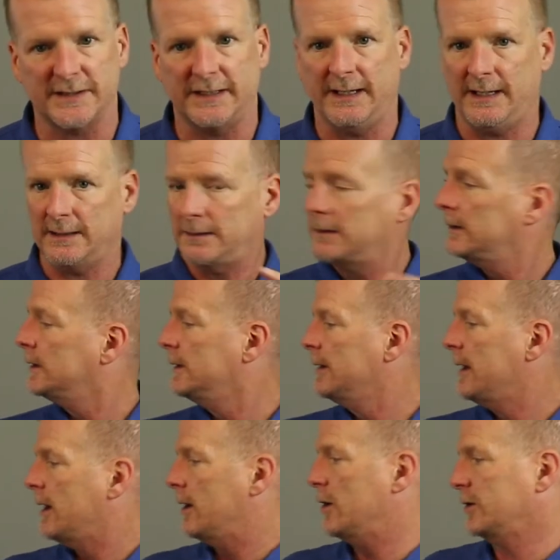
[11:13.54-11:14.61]
again.
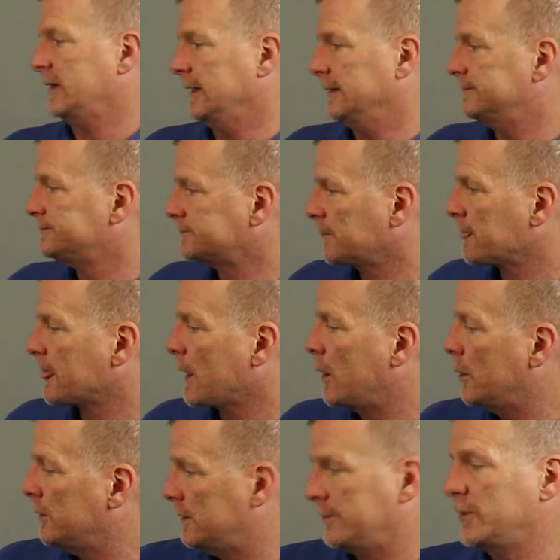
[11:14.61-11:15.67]
Okay,
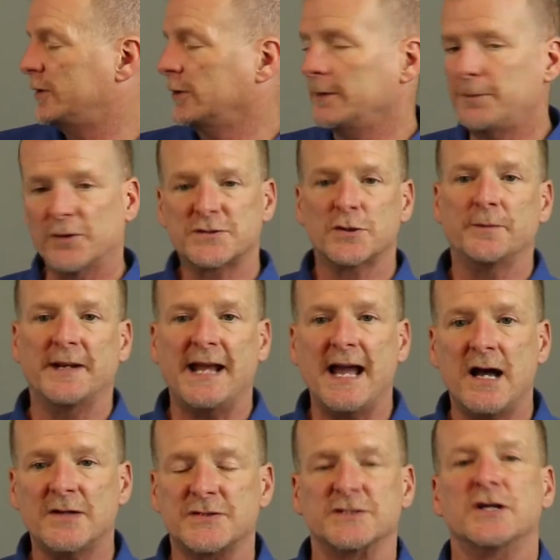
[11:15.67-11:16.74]
you can only build so many
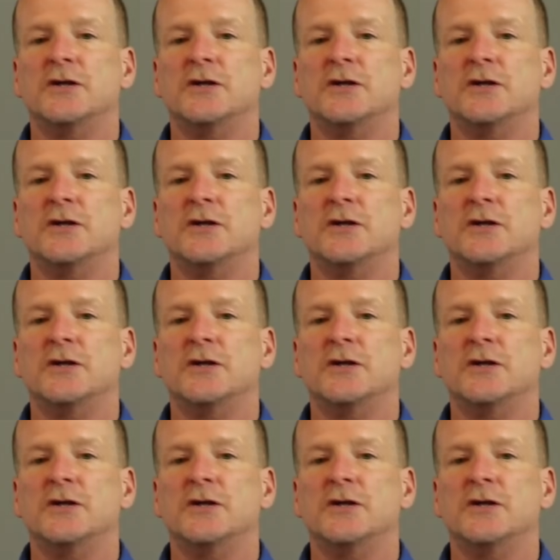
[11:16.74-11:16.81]
houses.